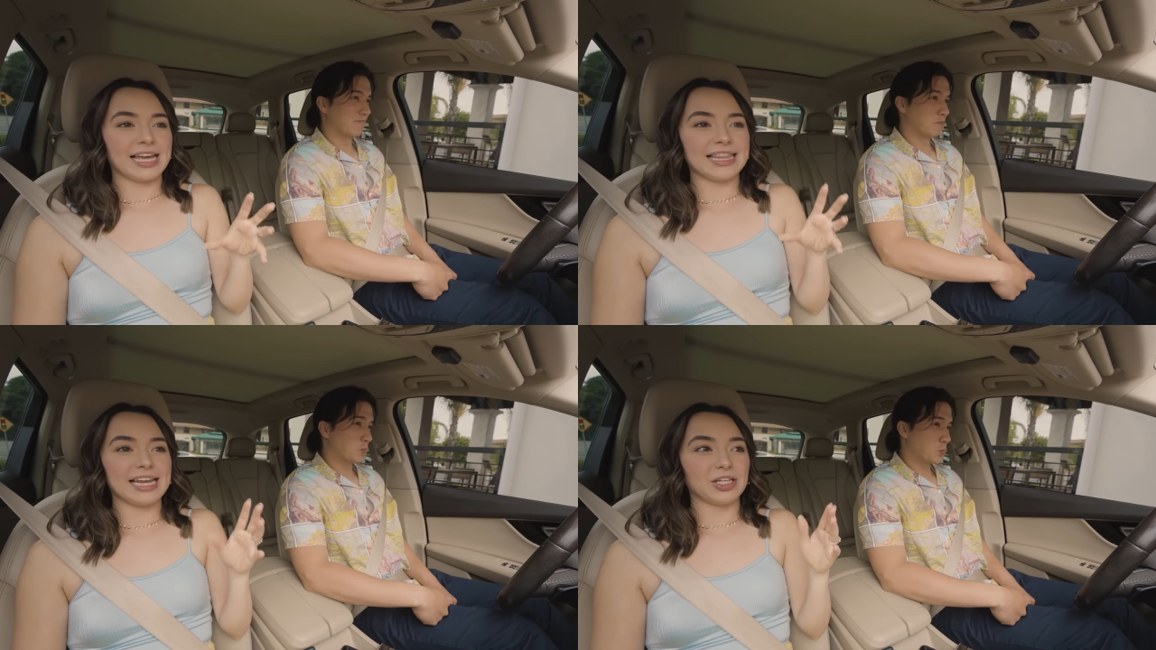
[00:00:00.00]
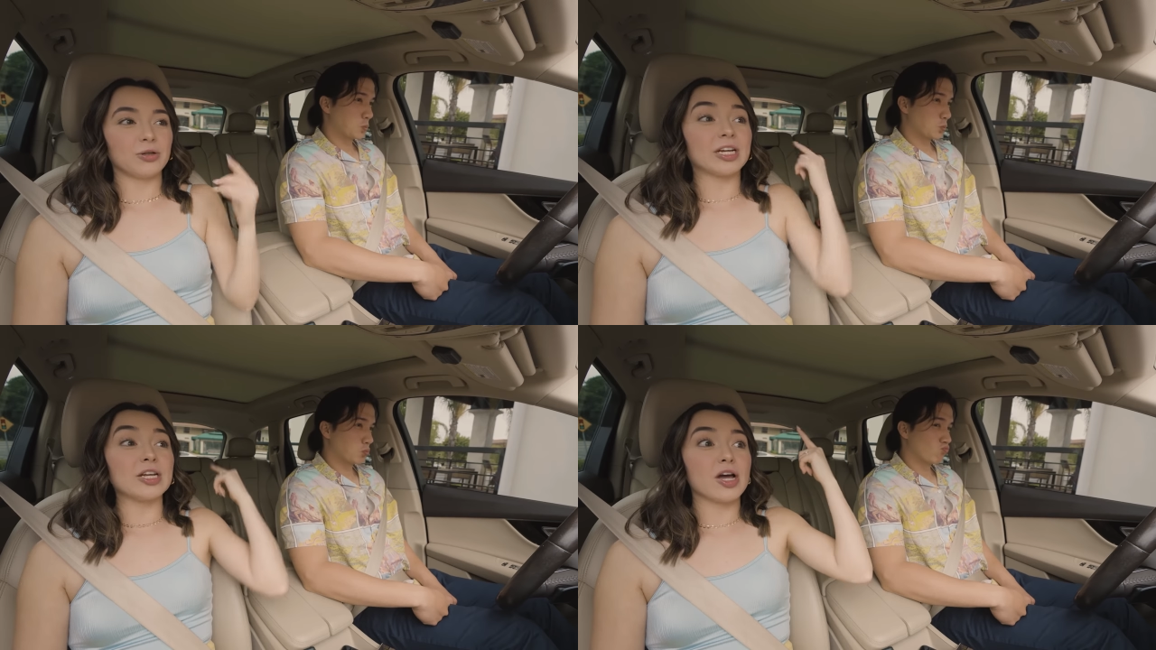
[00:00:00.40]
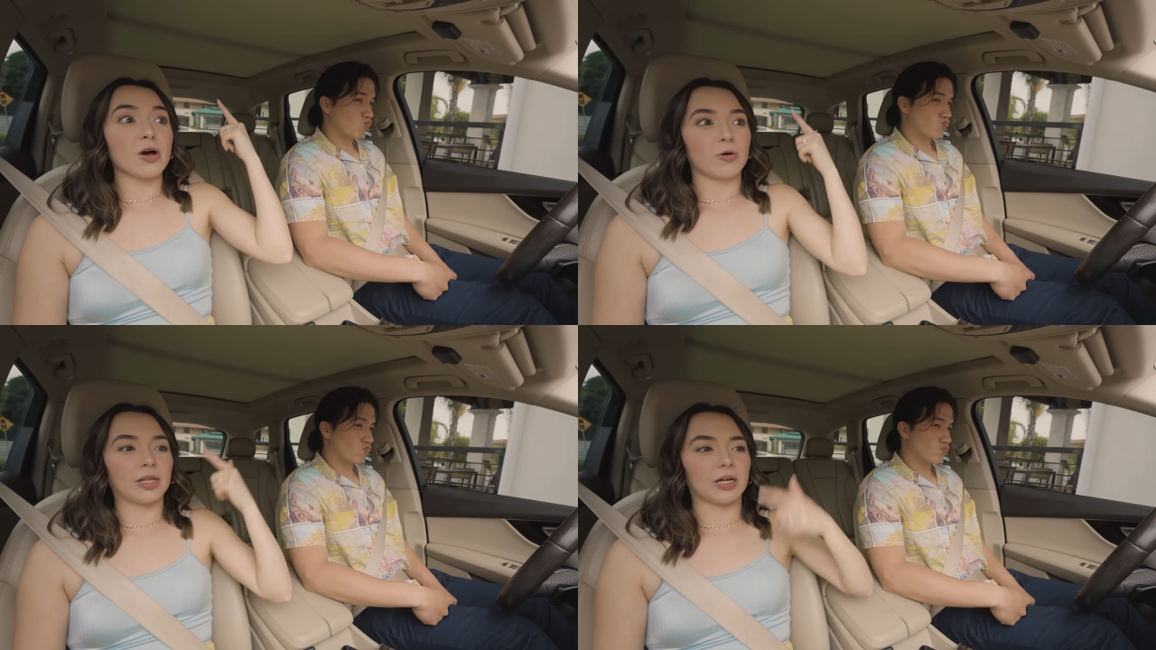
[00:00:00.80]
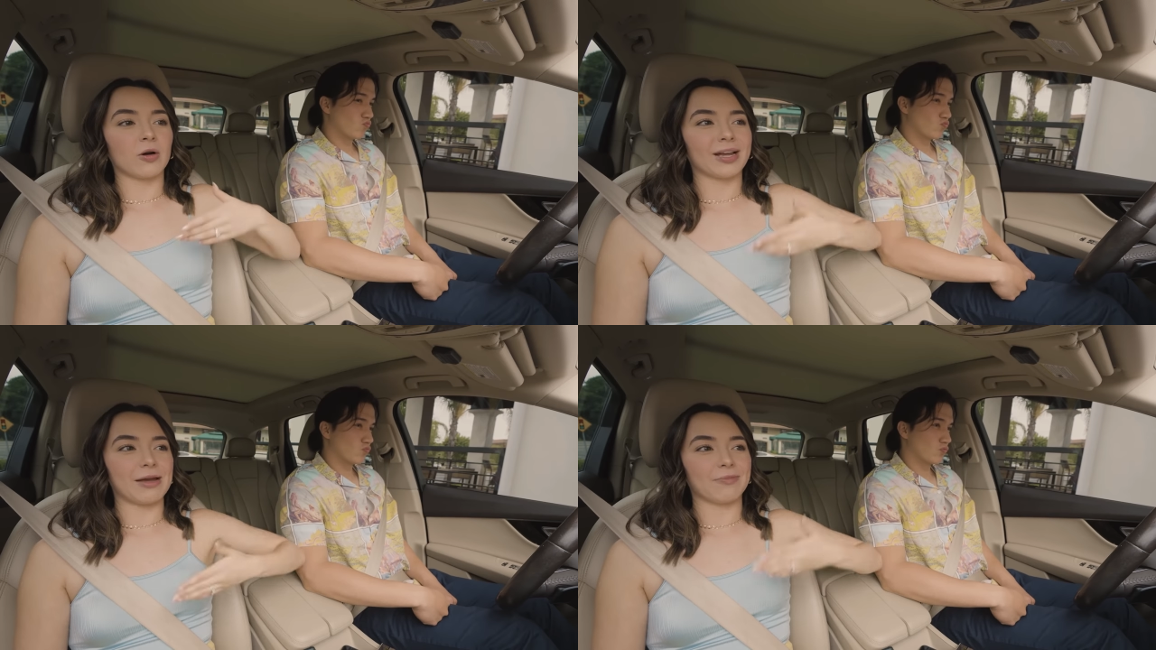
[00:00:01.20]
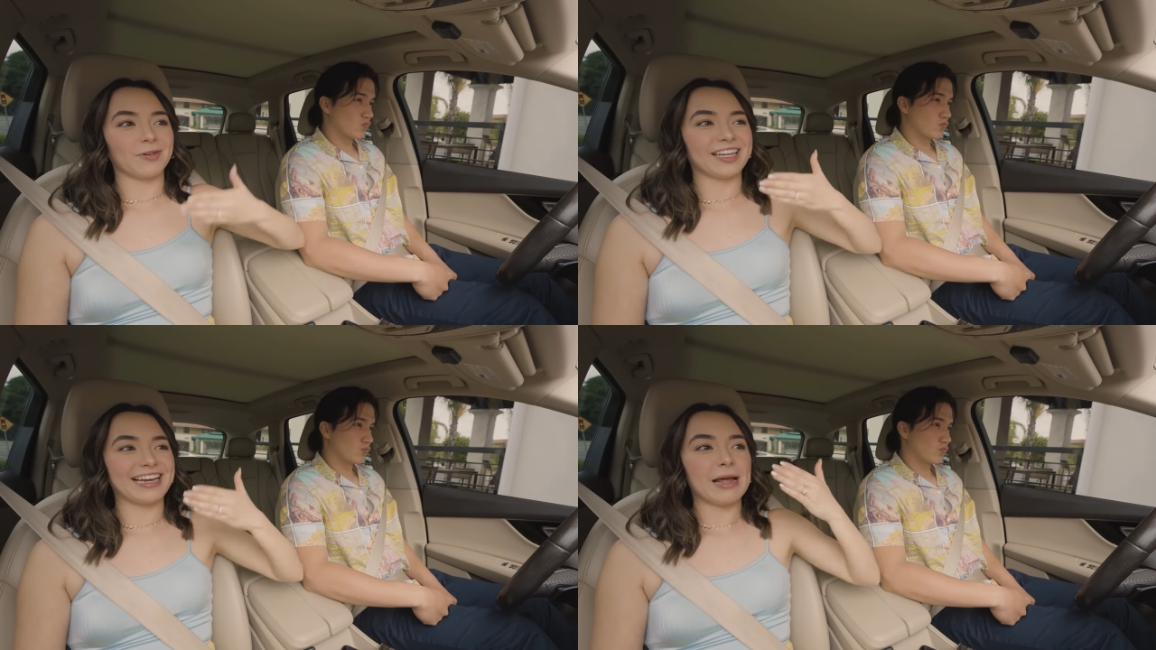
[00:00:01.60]
Speaker 1: And then you can know like, okay, well
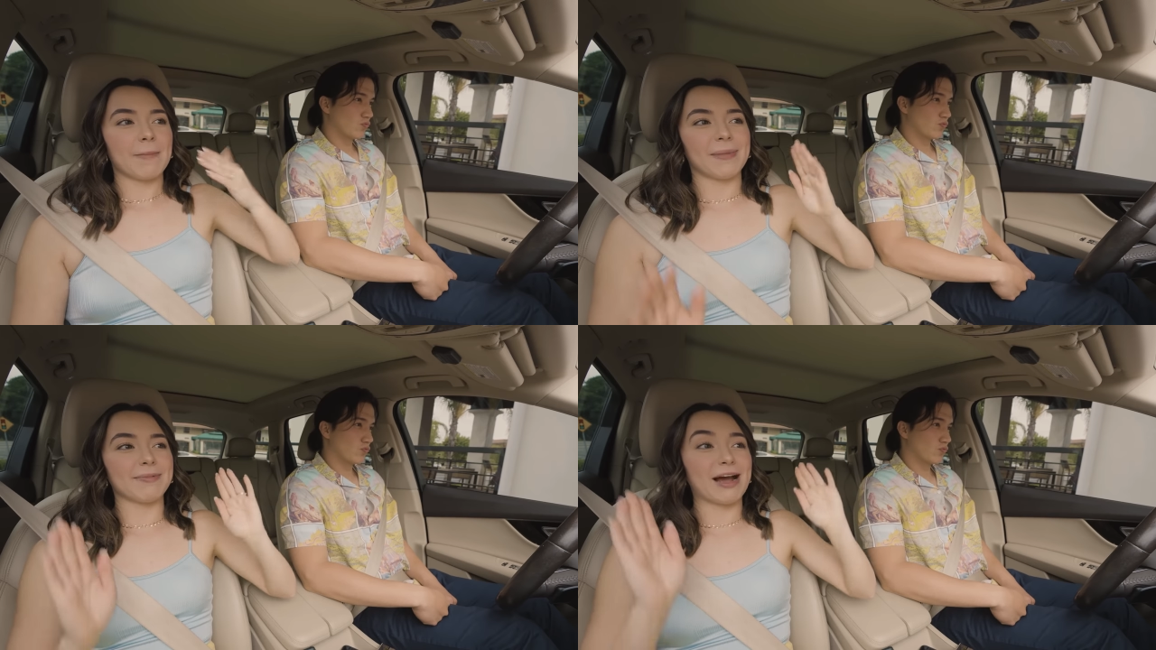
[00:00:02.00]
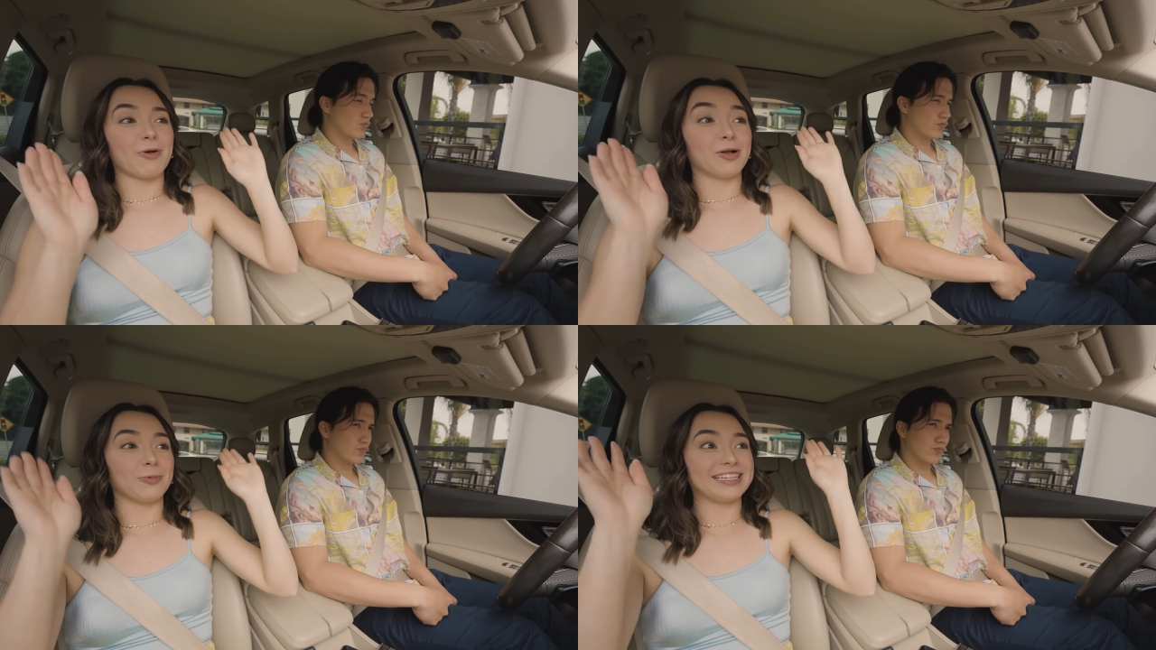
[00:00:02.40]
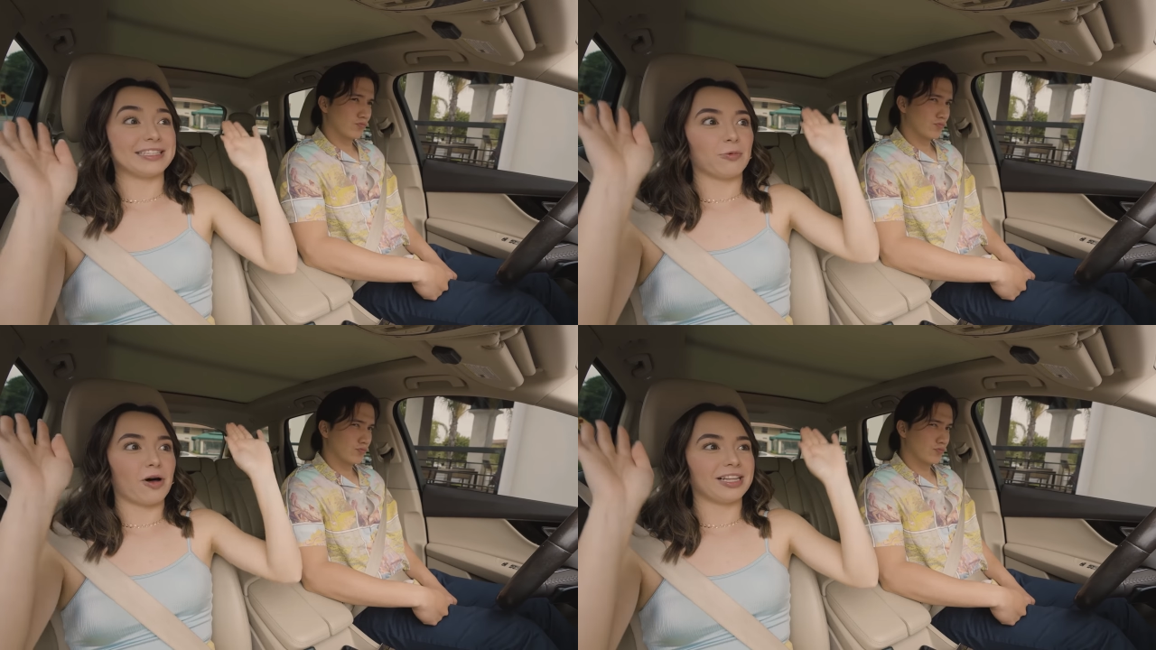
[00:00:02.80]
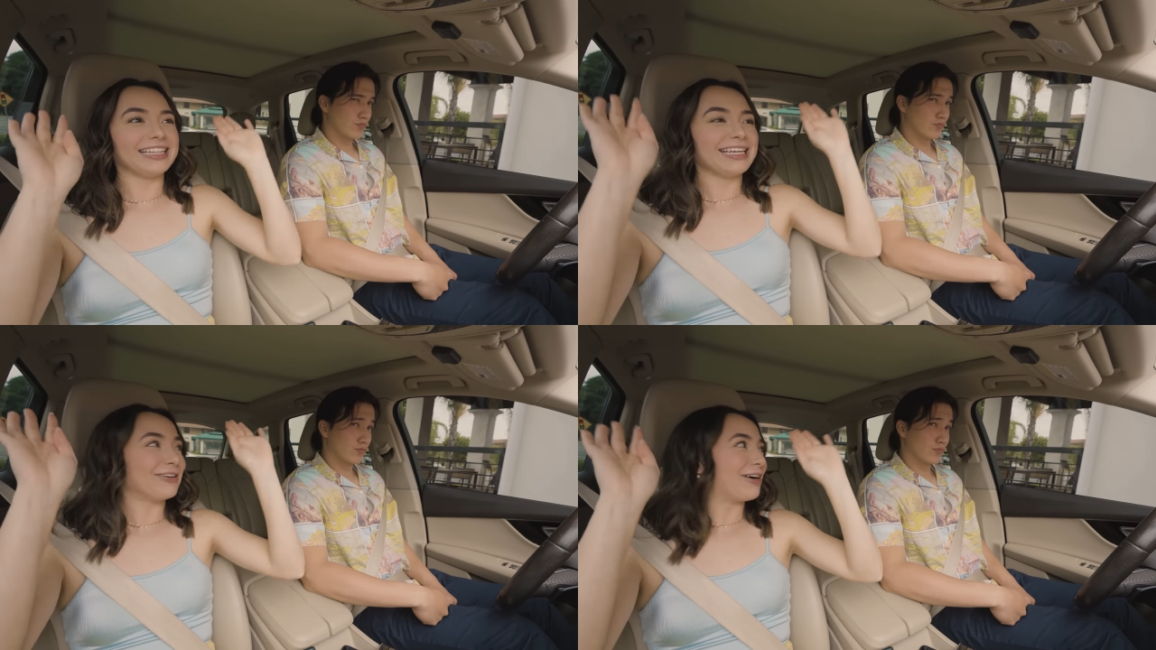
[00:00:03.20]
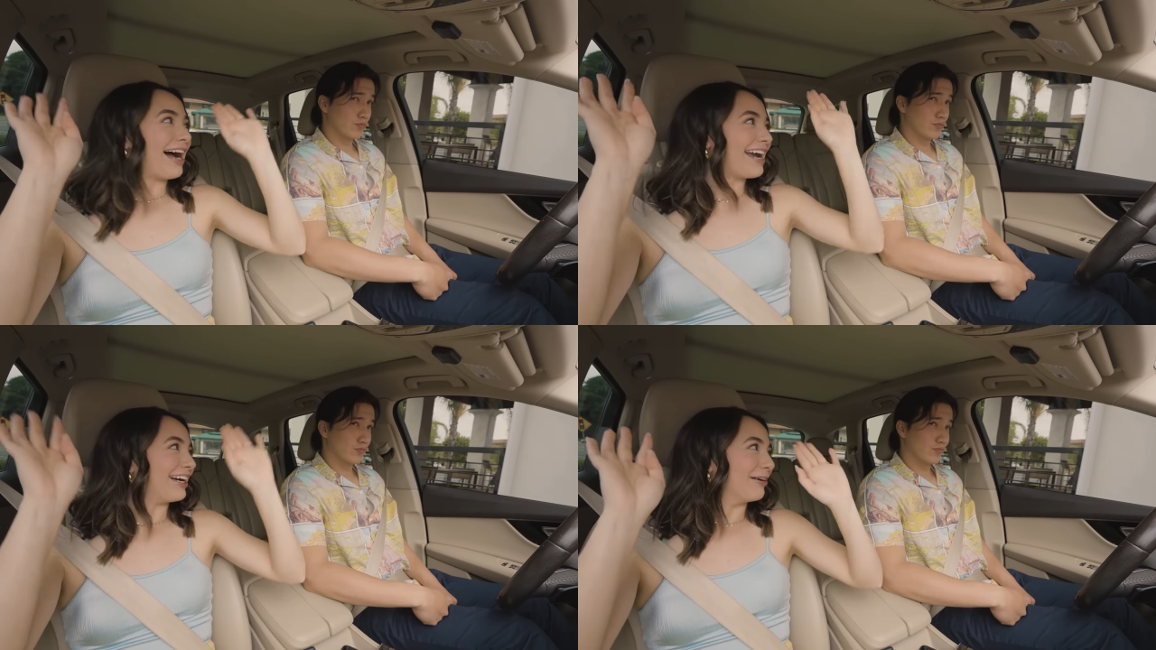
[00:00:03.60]
then maybe I will raise the wall a little
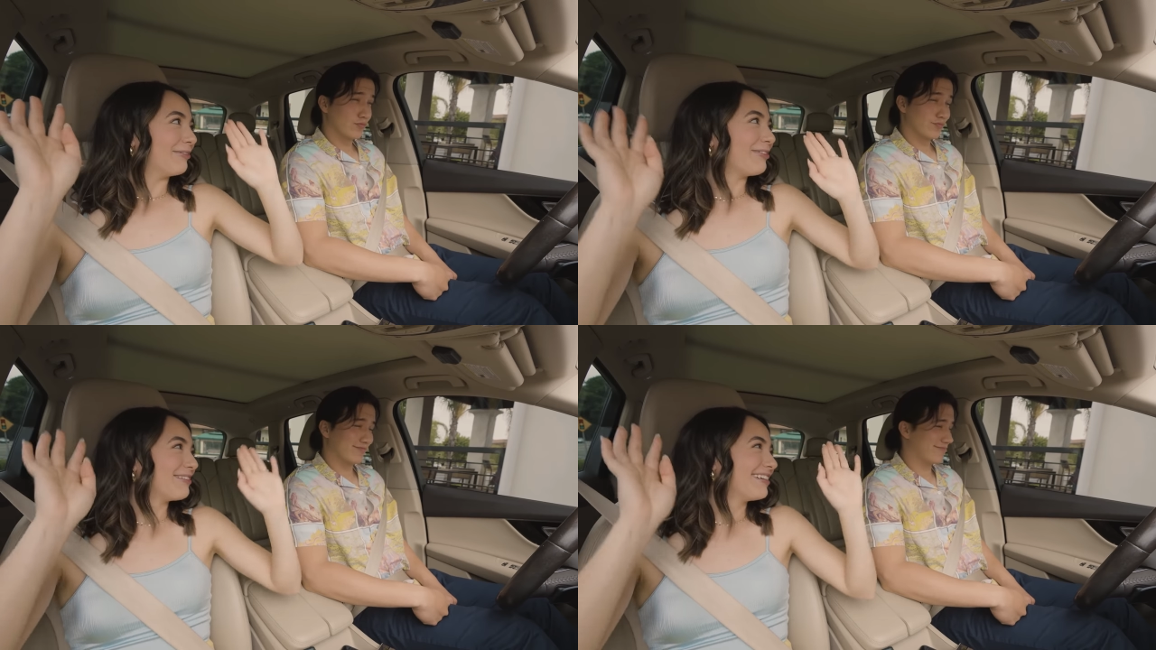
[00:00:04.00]
higher.